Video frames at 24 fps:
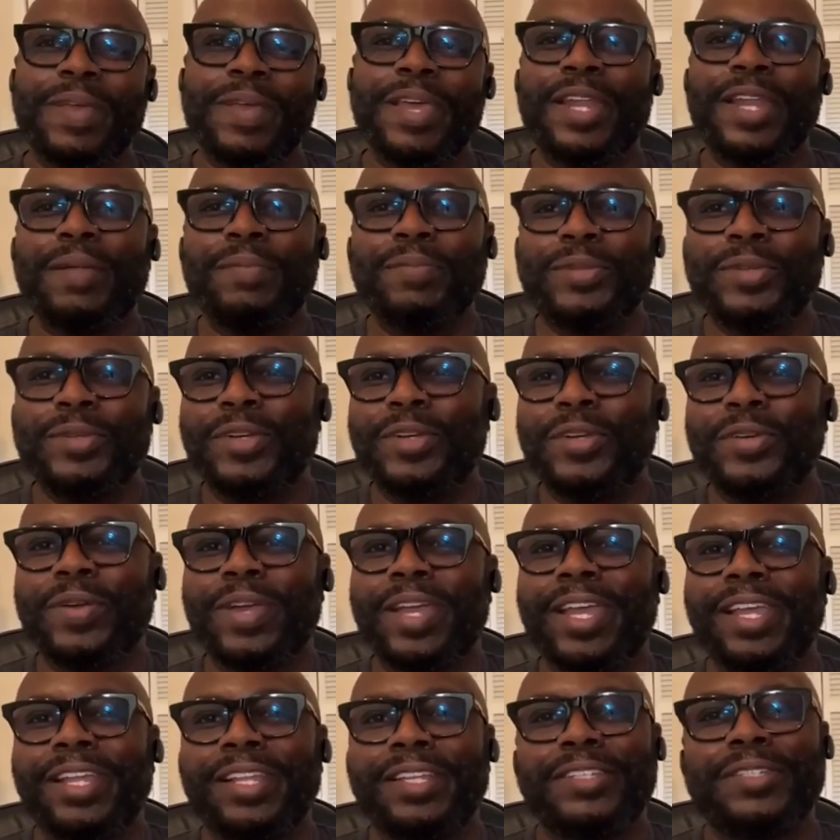Man, I'm doing
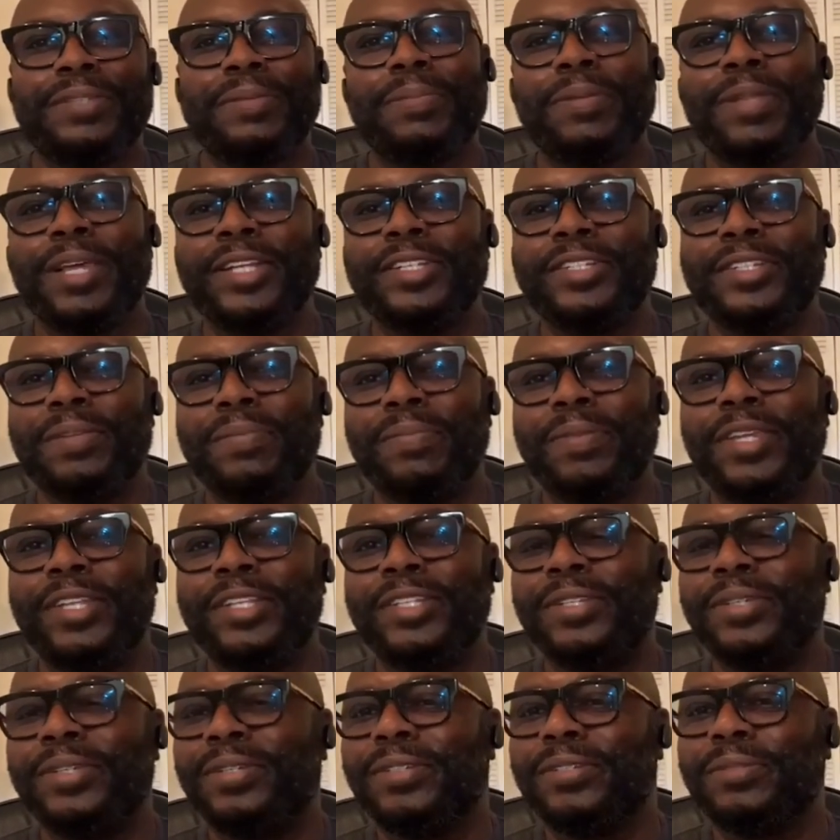great. It's a pleasure to
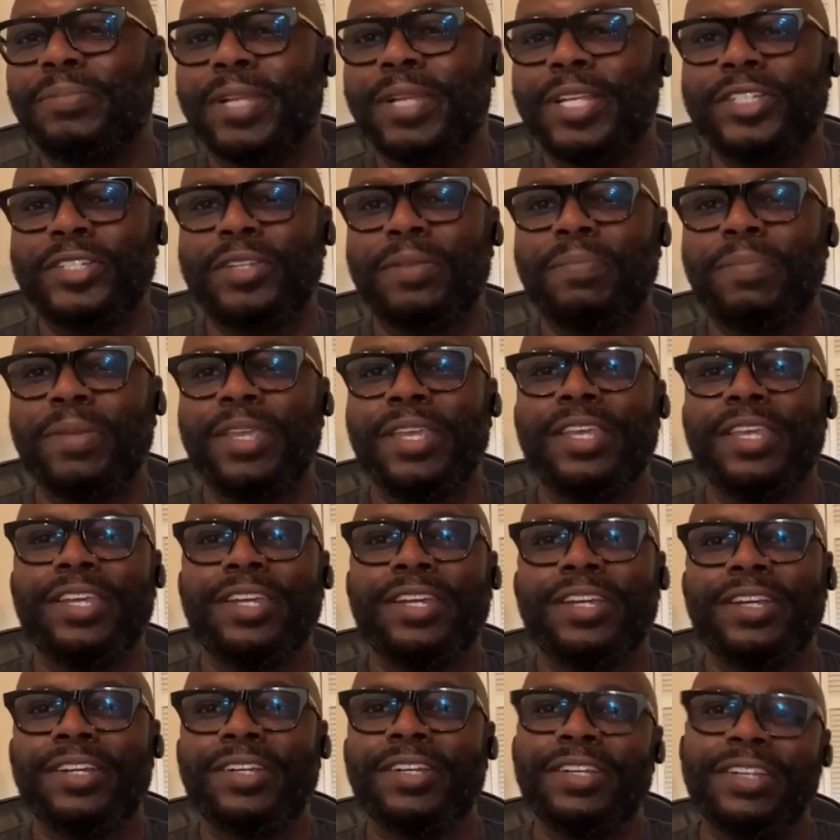meet you. It's a pleasure to be
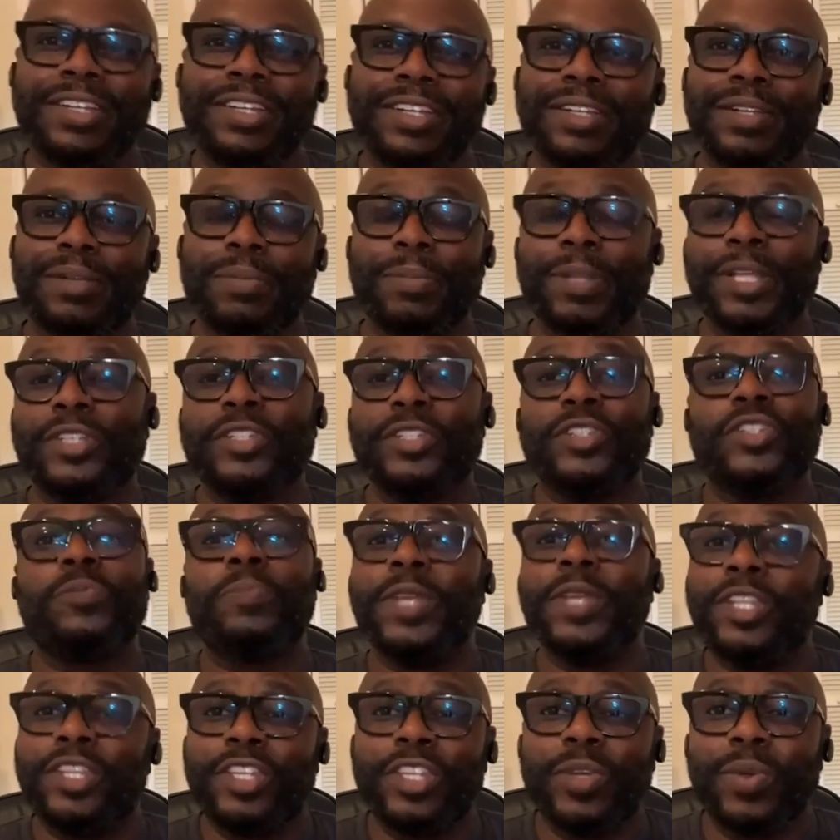here. pleasure to
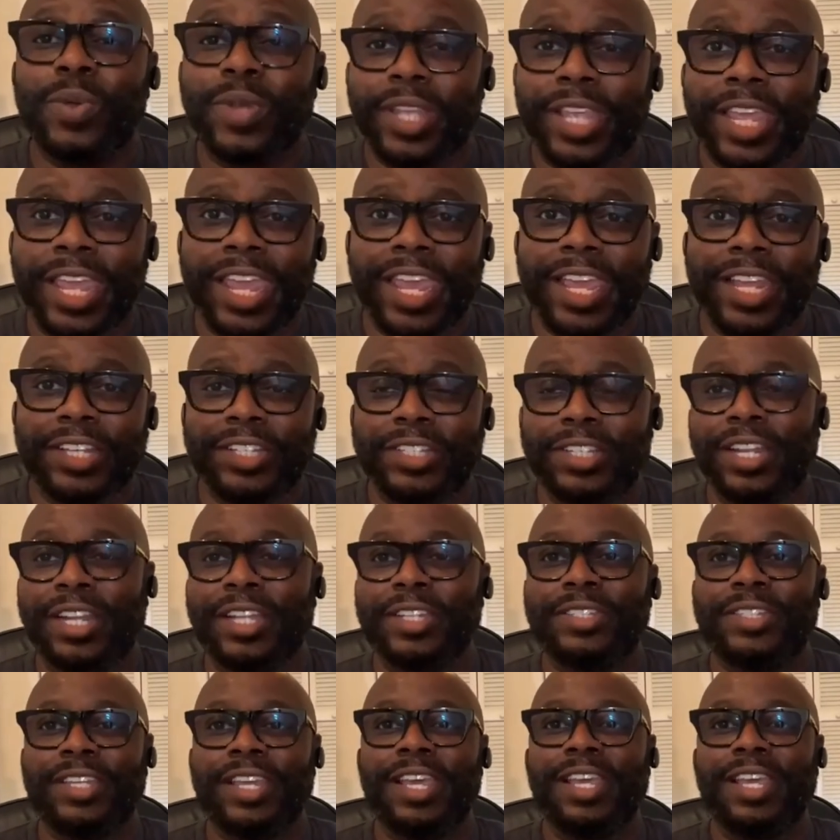speak to you again, should I